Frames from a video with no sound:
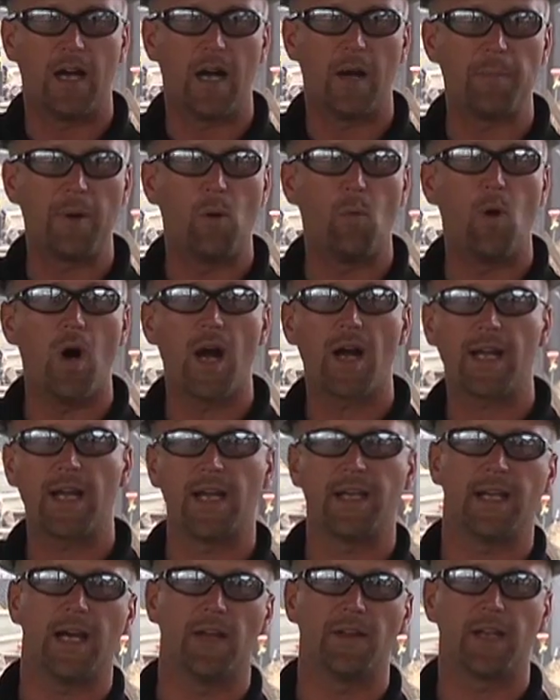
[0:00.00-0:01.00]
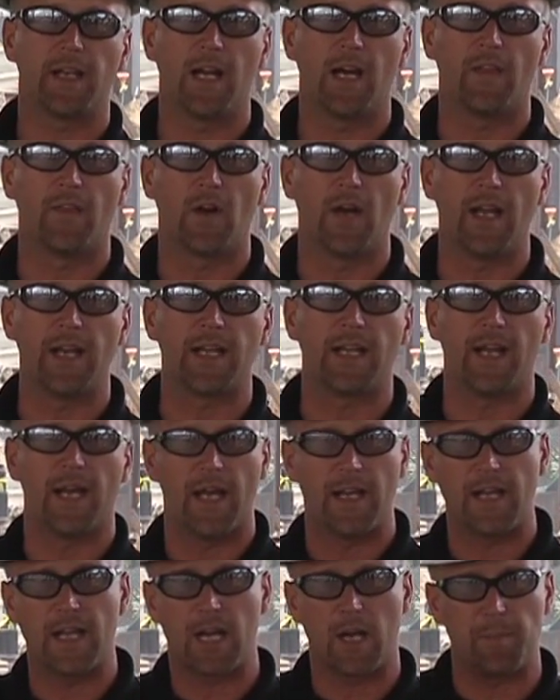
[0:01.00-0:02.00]
I'm going to walk on down to the other end
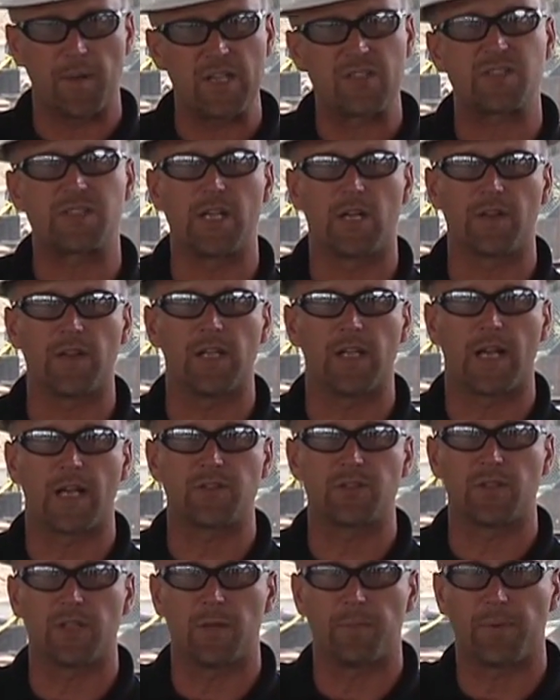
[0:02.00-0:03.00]
again and I'm going to steer the laser into